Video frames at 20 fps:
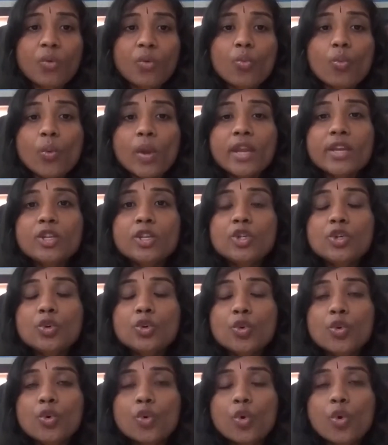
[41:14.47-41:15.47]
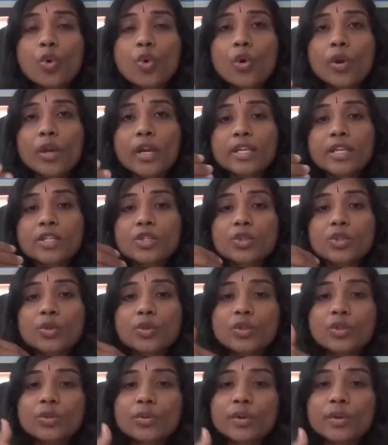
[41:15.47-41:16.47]
when you go into
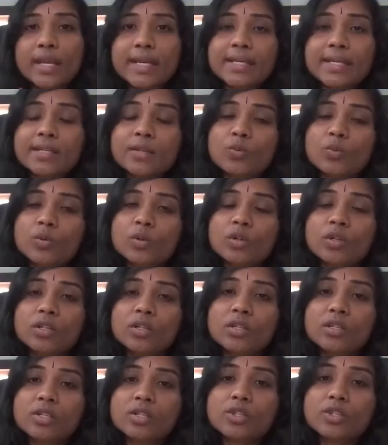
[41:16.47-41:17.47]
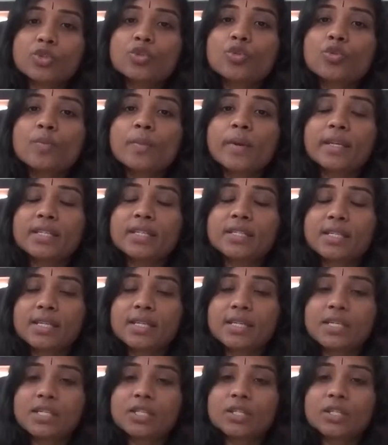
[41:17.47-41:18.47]
your inner world through
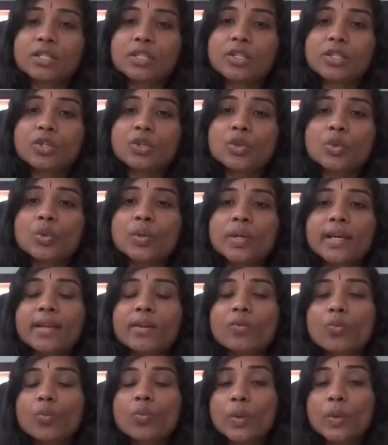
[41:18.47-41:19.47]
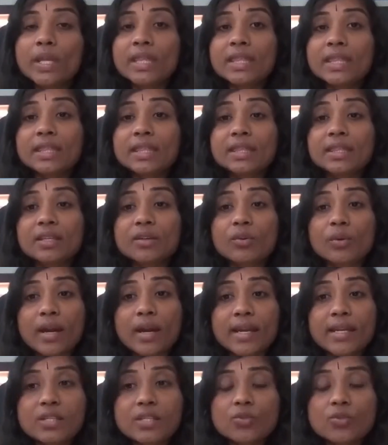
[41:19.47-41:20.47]
meditation, you can win the
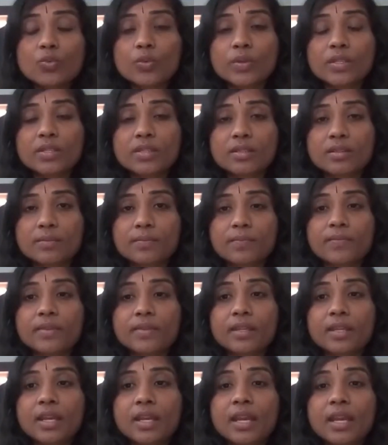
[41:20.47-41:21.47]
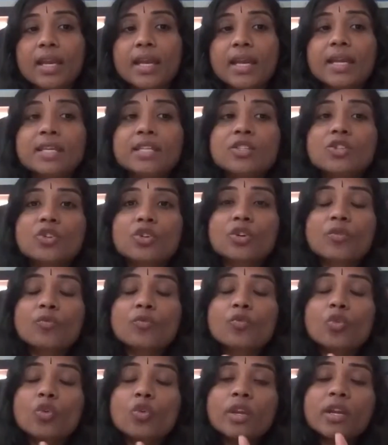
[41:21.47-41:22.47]
right wisdom. Instead
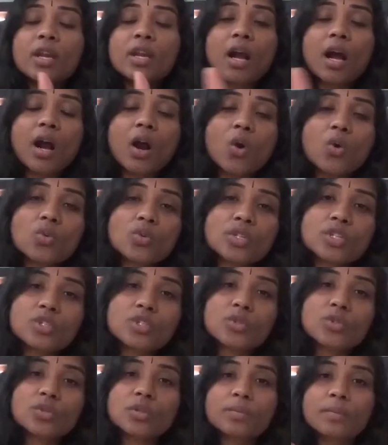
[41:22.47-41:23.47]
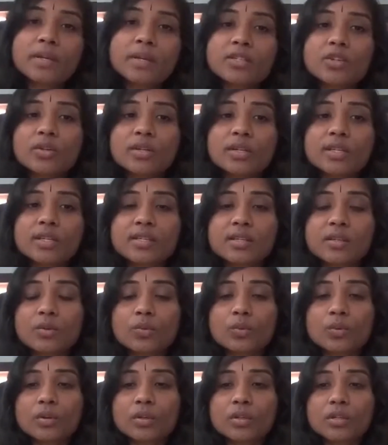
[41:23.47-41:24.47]
of going out into the materialistic
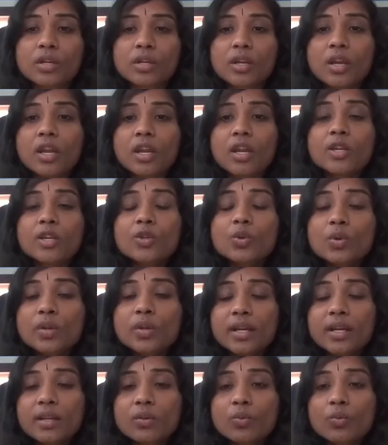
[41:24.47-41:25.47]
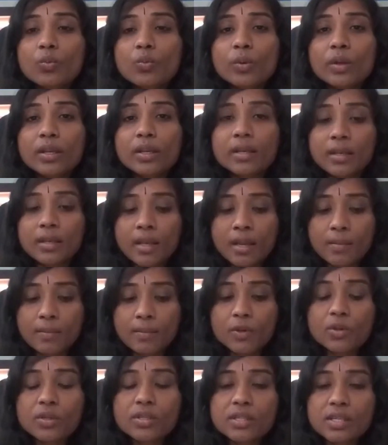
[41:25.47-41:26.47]
world, you can win,
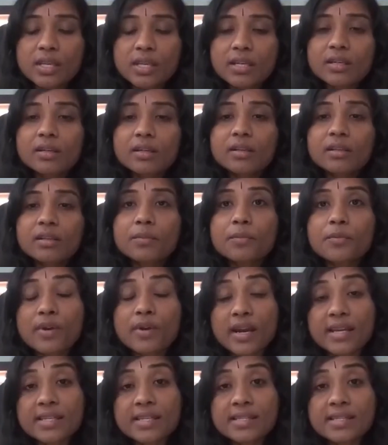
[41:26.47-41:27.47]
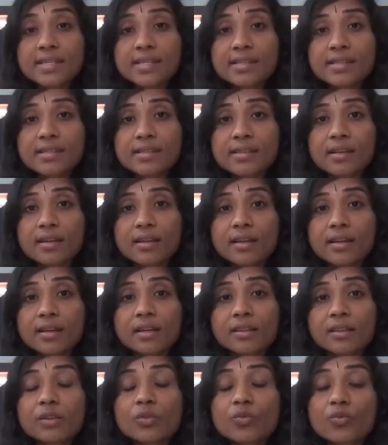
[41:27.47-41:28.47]
because here the prize is
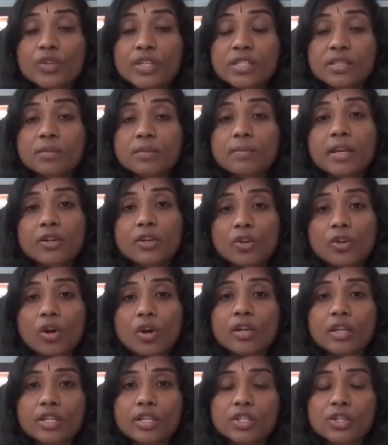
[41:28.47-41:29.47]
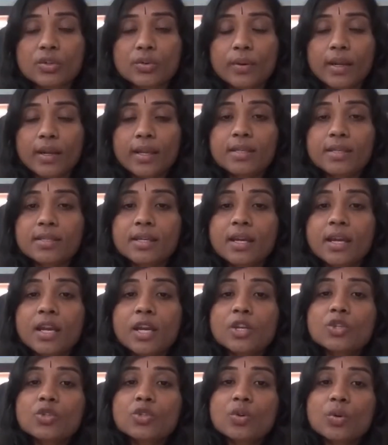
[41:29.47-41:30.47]
the wisdom and knowledge, right?
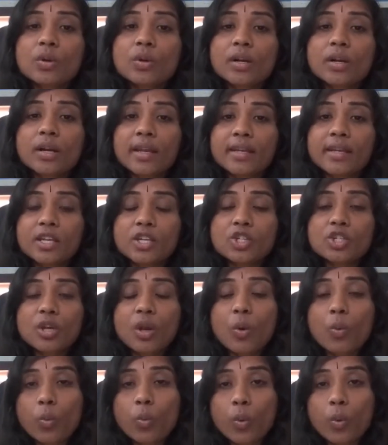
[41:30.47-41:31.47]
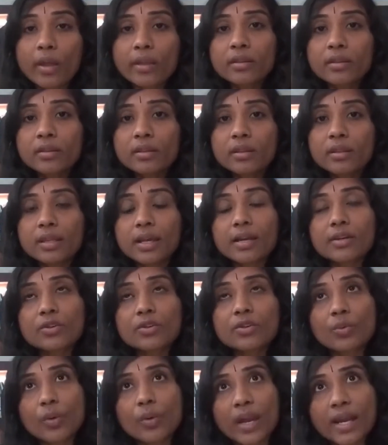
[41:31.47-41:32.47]
So Ganesha won that
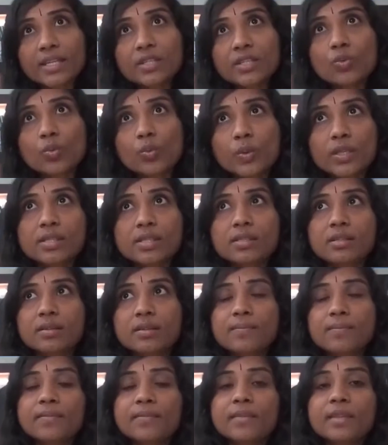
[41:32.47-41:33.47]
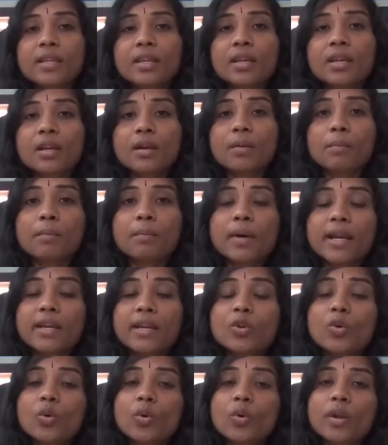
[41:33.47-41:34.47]
right wisdom by
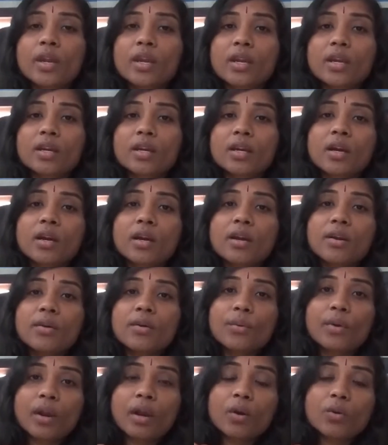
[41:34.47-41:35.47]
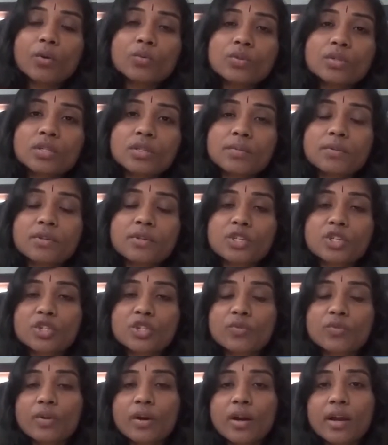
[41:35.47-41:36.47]
going round
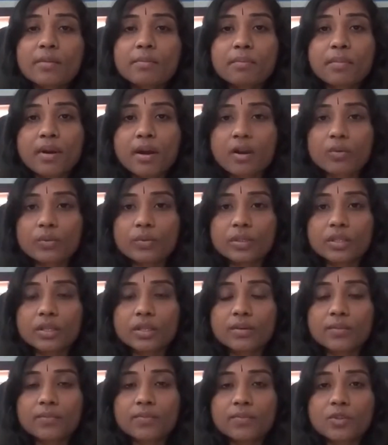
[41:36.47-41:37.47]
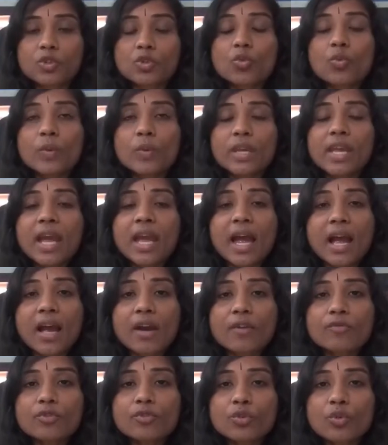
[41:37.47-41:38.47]
Shiva and Parvati. So we
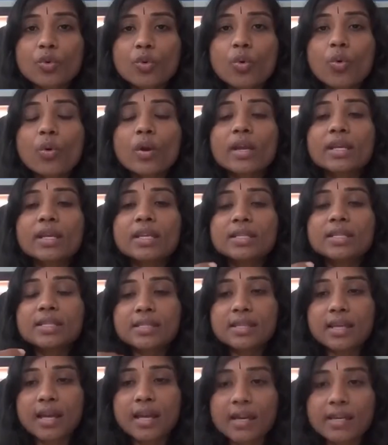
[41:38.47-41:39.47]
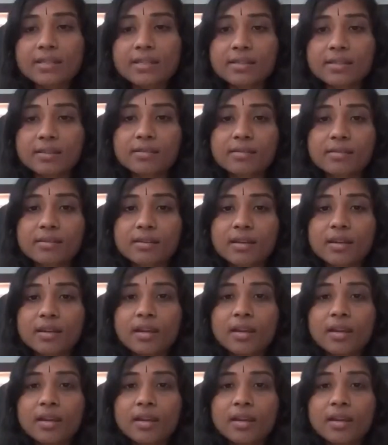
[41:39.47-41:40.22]
have to go inside us.